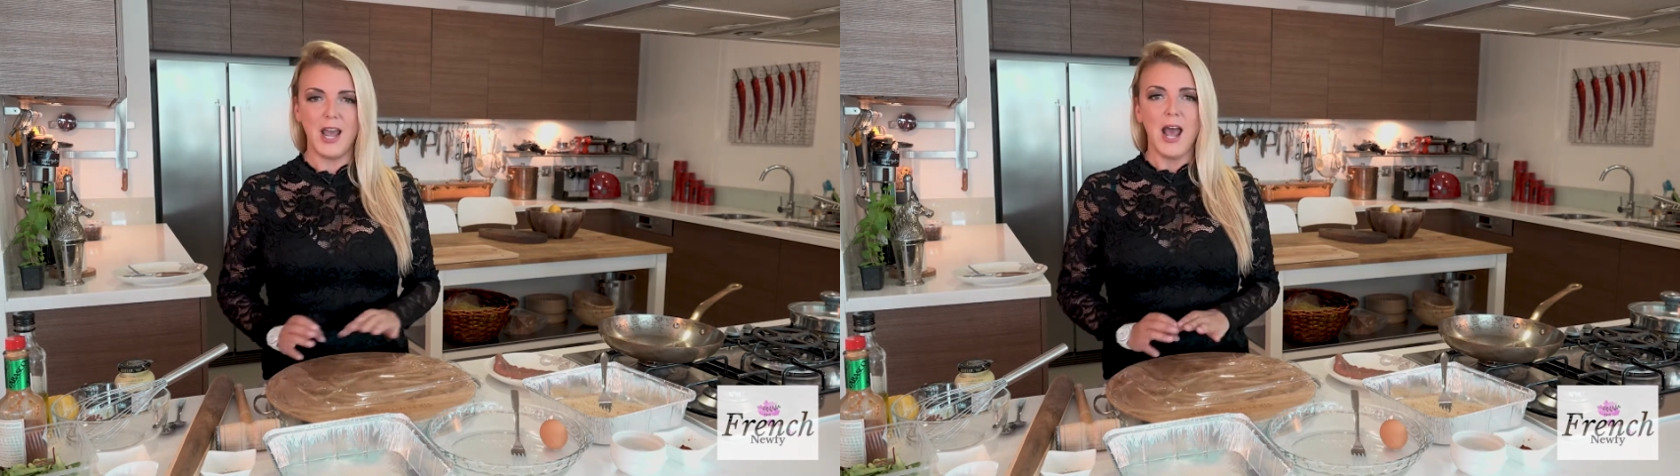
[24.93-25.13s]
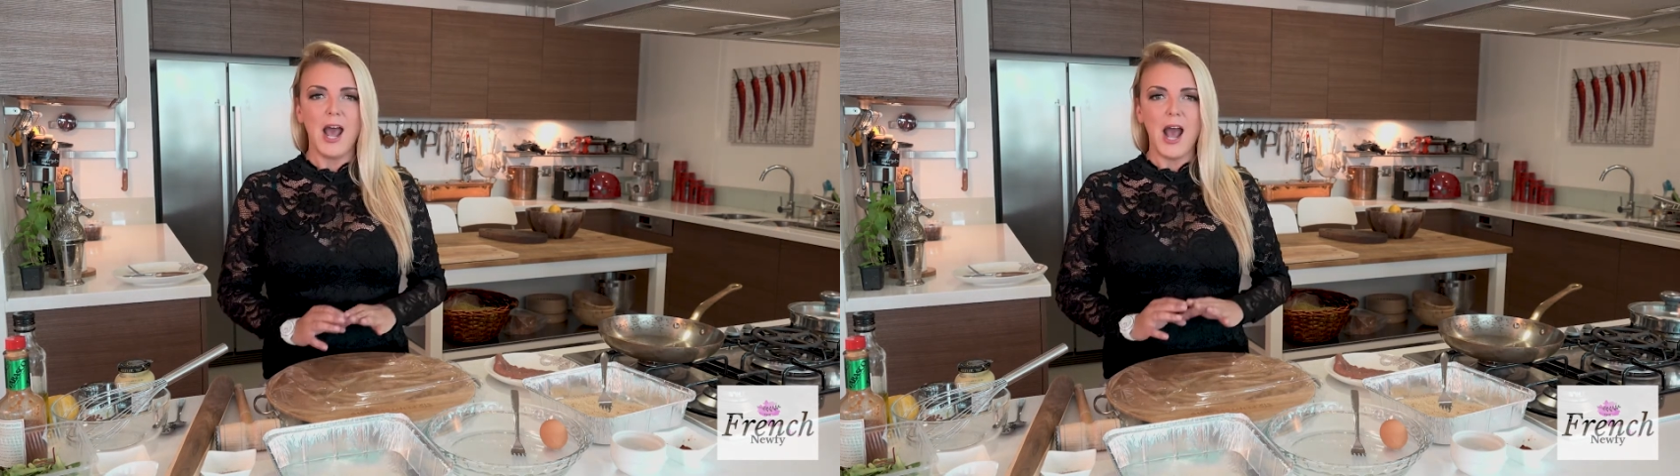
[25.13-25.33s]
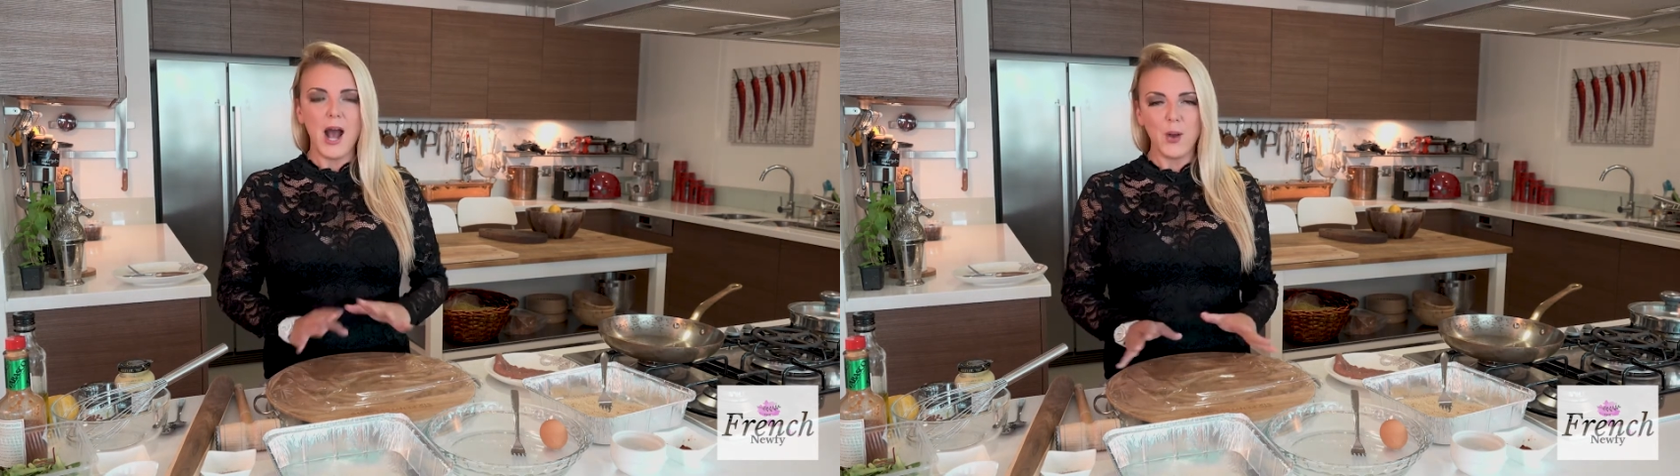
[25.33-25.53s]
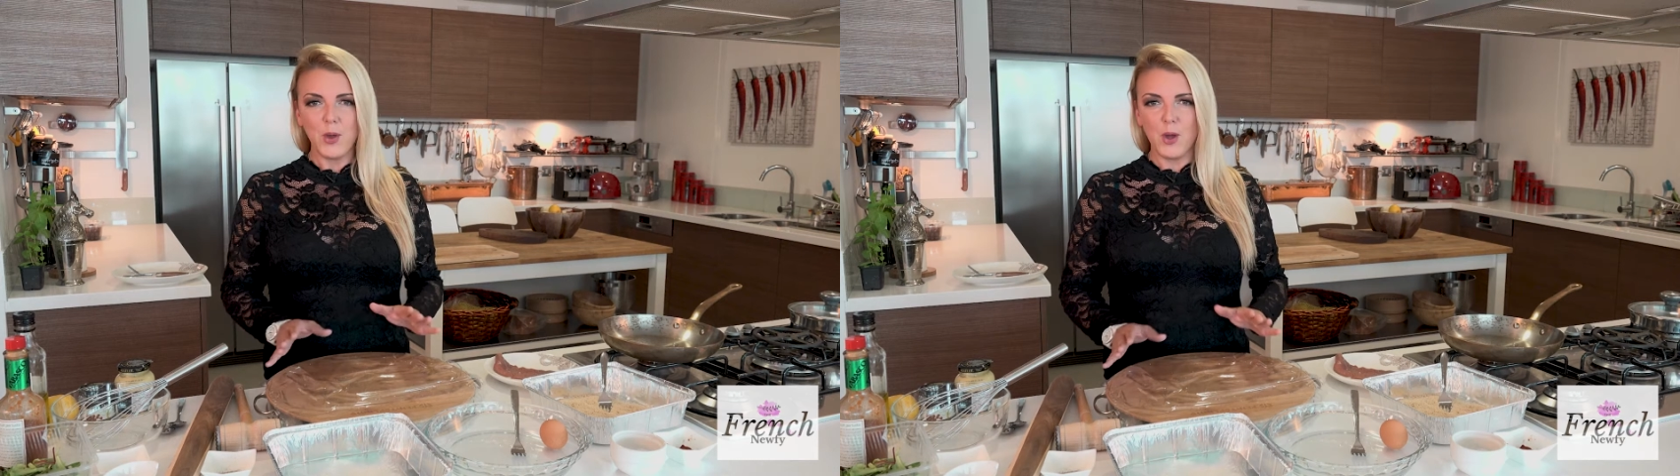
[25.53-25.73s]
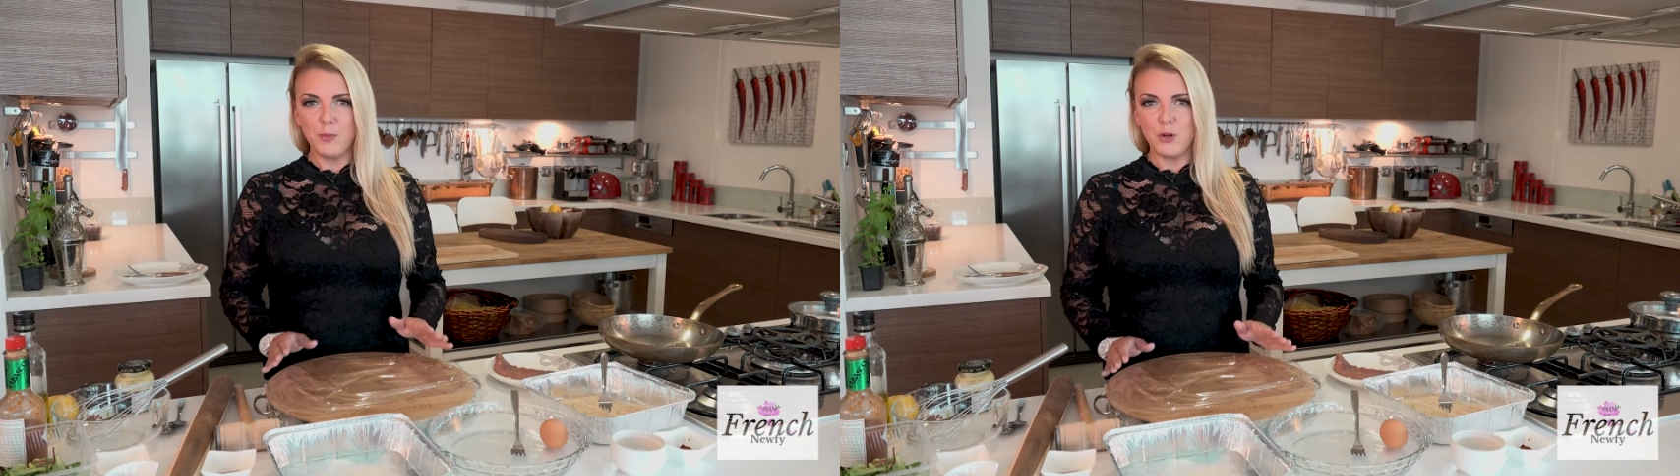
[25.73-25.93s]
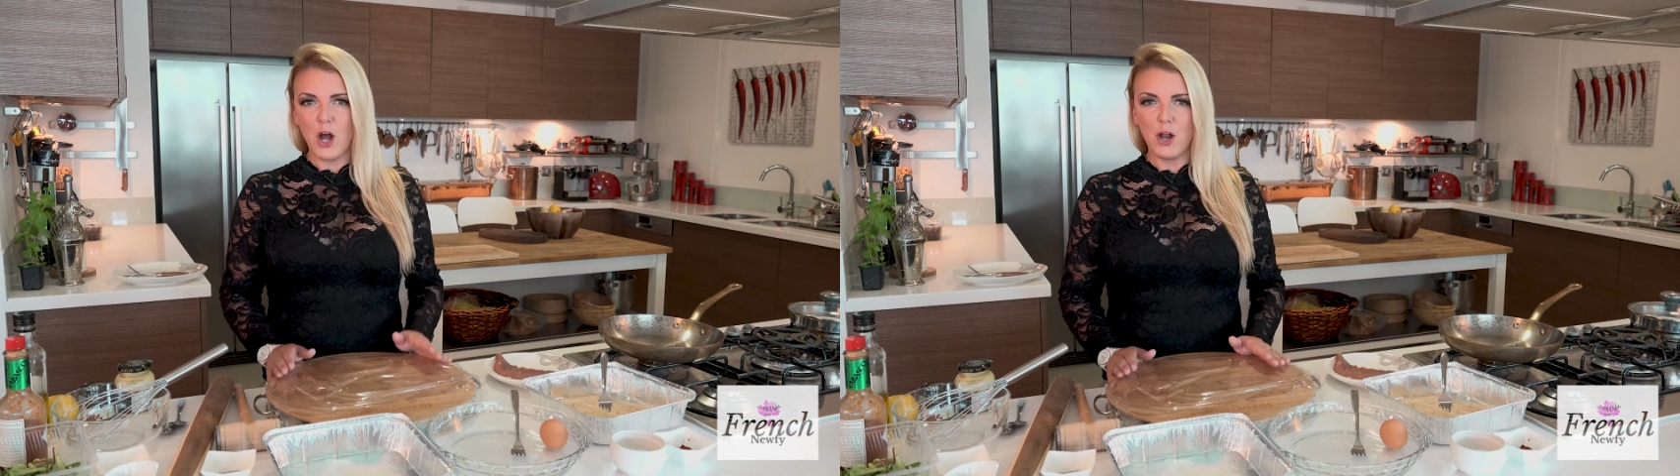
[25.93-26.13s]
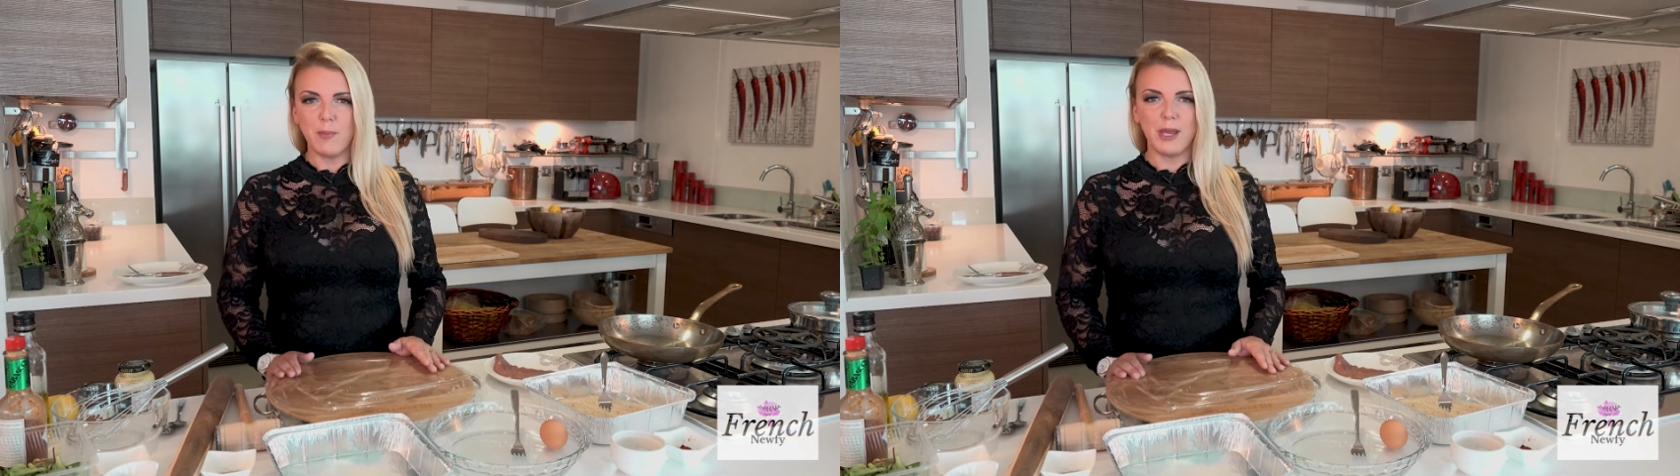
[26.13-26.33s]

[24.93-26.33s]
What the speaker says: How come you're not